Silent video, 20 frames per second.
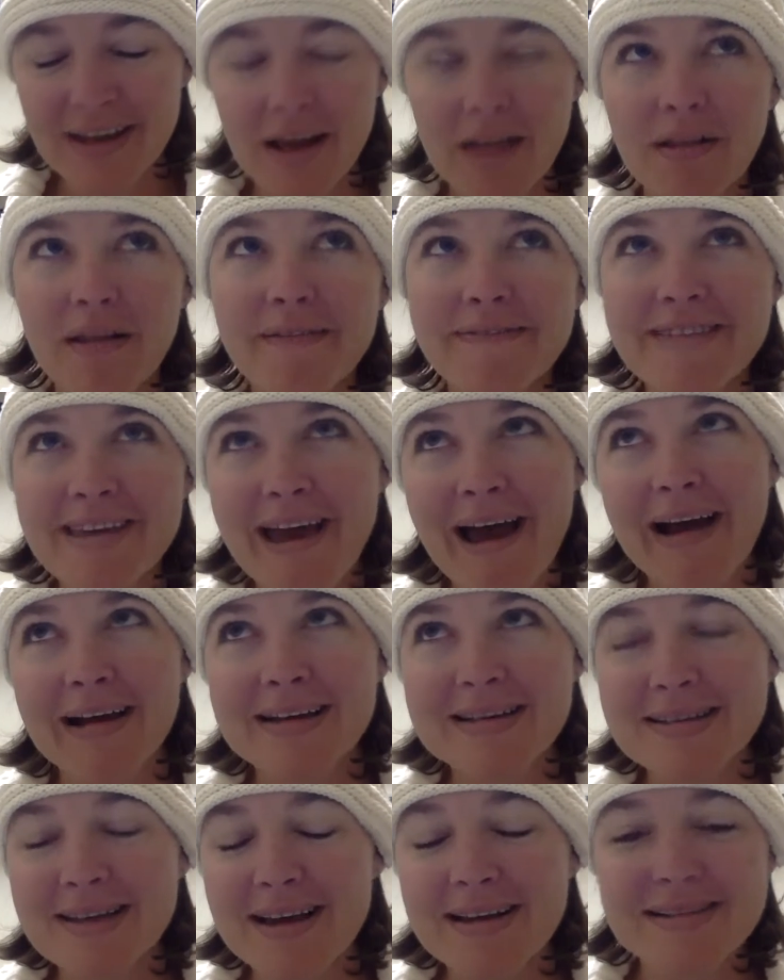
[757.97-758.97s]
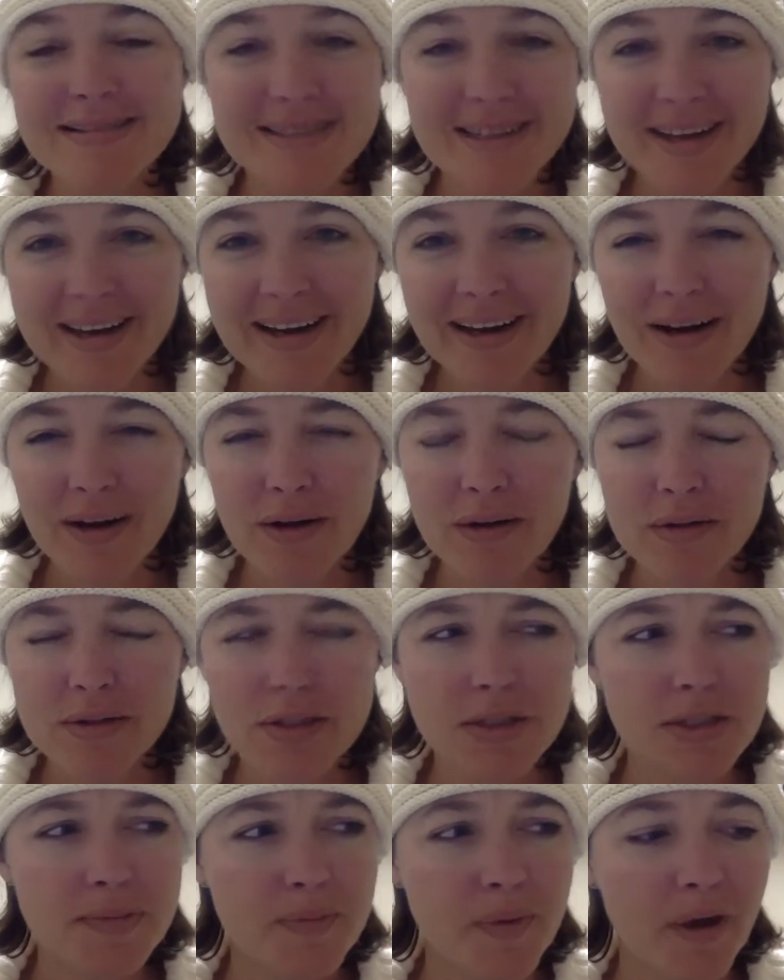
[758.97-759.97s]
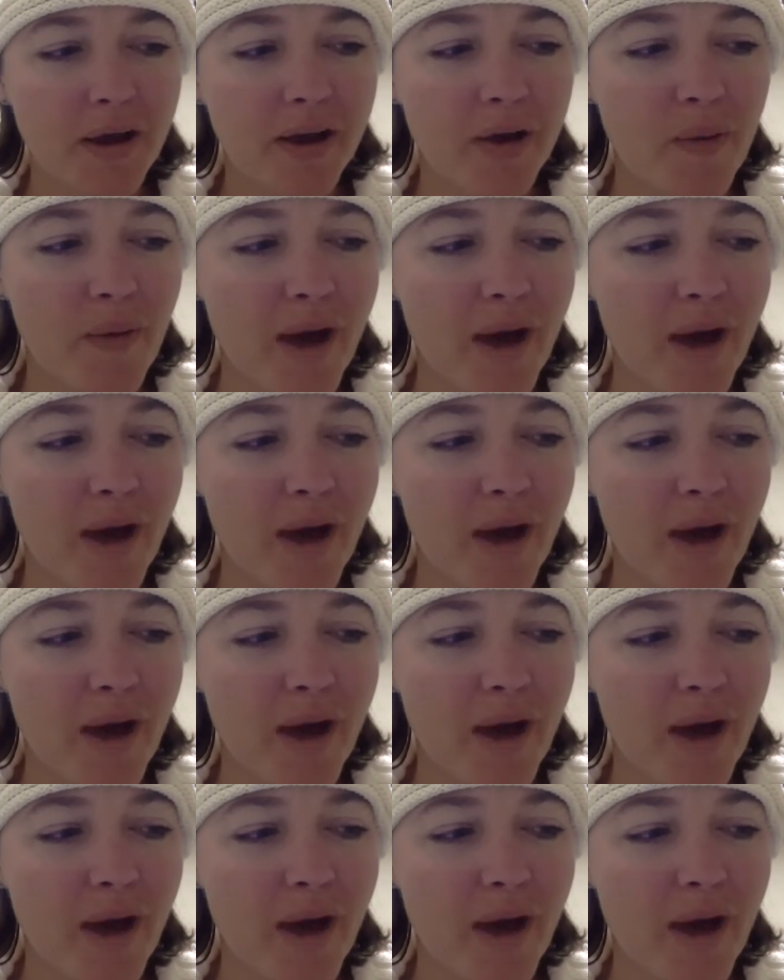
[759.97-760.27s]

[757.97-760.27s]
I love the accent, which is probably